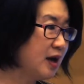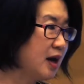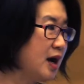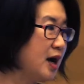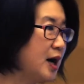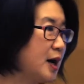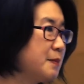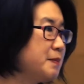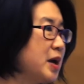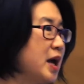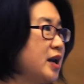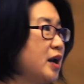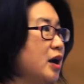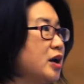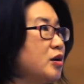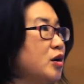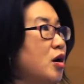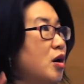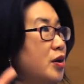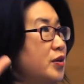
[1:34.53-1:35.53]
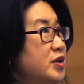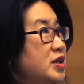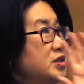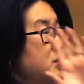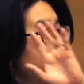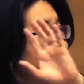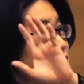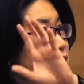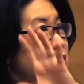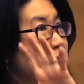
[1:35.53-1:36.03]
And I call these
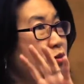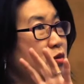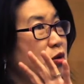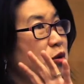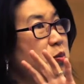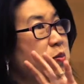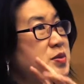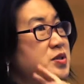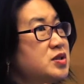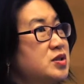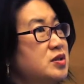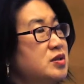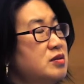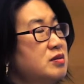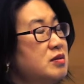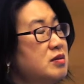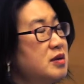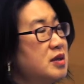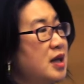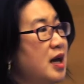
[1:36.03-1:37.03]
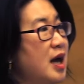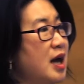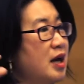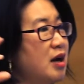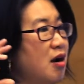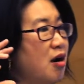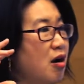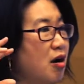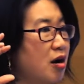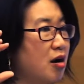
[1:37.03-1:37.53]
new groups that
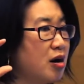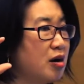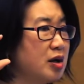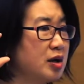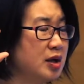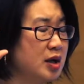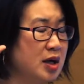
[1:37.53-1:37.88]
are